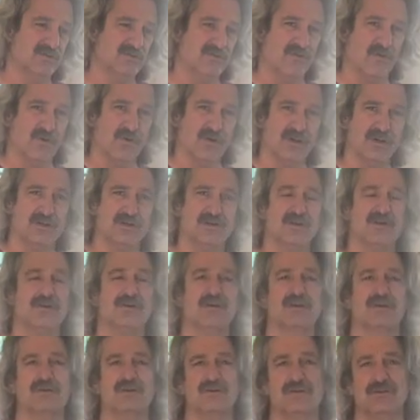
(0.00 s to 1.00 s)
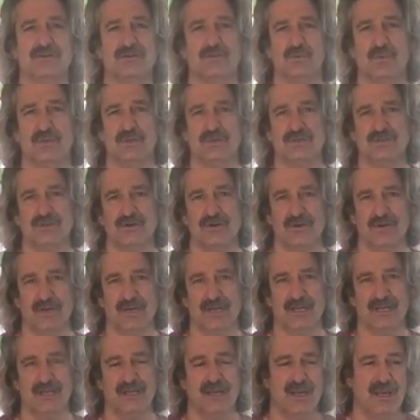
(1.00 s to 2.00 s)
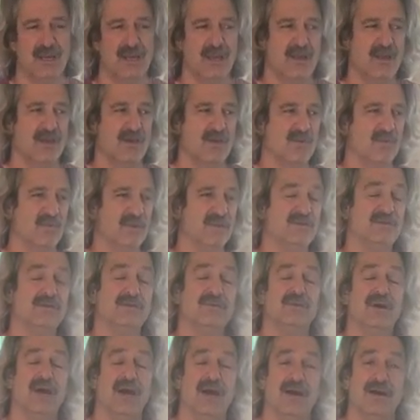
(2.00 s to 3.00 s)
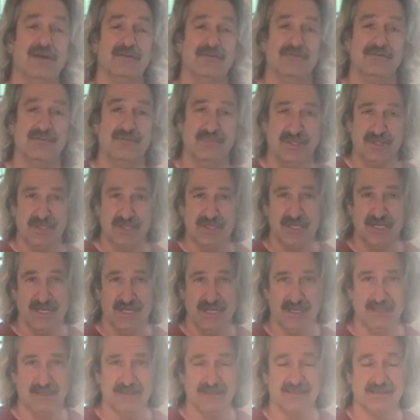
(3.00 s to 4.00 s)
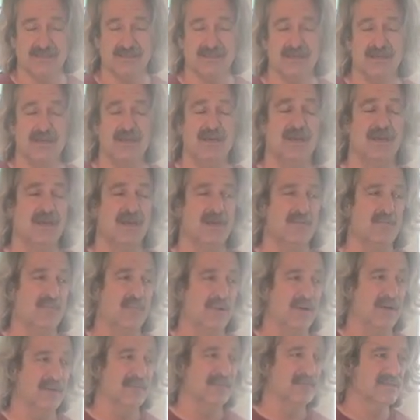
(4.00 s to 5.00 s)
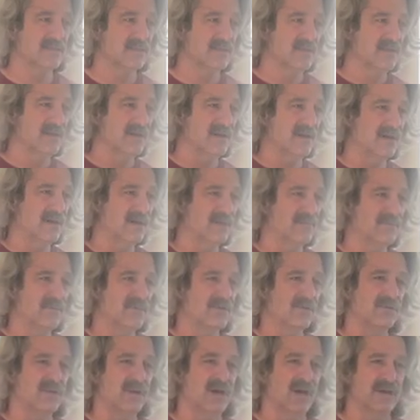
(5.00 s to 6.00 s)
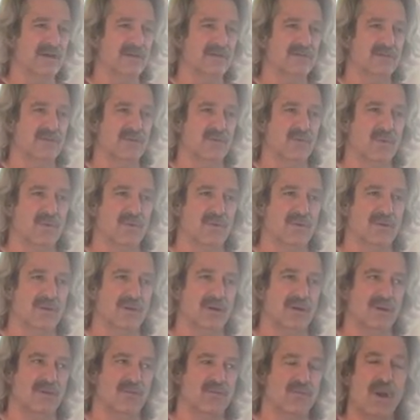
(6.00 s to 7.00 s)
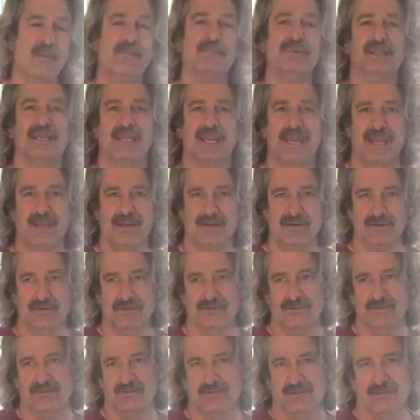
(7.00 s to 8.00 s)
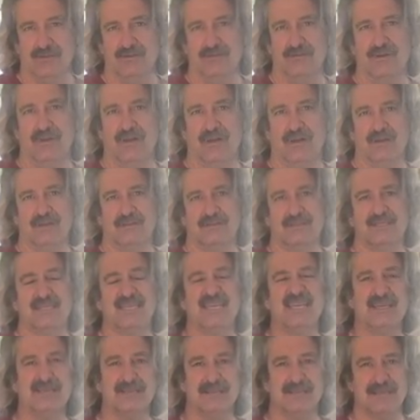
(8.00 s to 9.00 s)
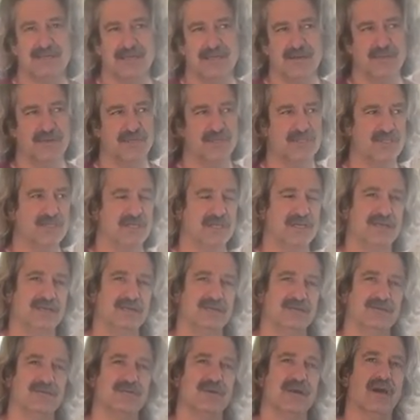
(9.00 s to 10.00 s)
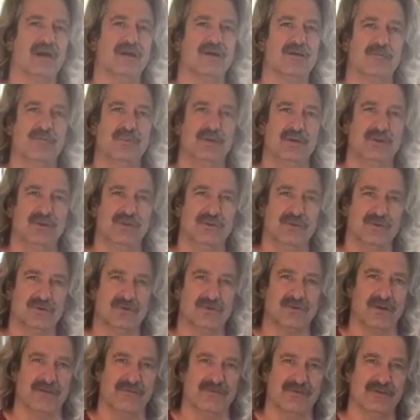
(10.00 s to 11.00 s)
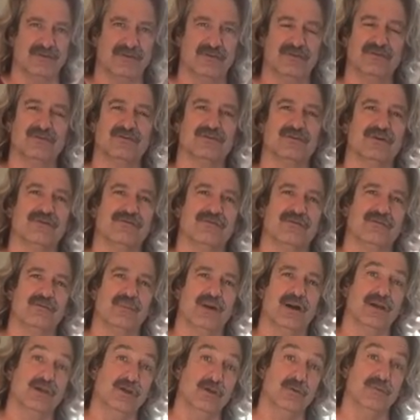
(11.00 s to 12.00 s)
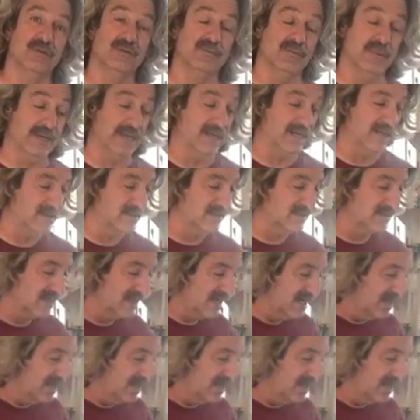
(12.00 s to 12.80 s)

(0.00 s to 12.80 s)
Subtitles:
furniture, it includes wood turning. We do have machines, but they're not replicators, they're not CNC machines, they're not computer driven, they're driven by human beings.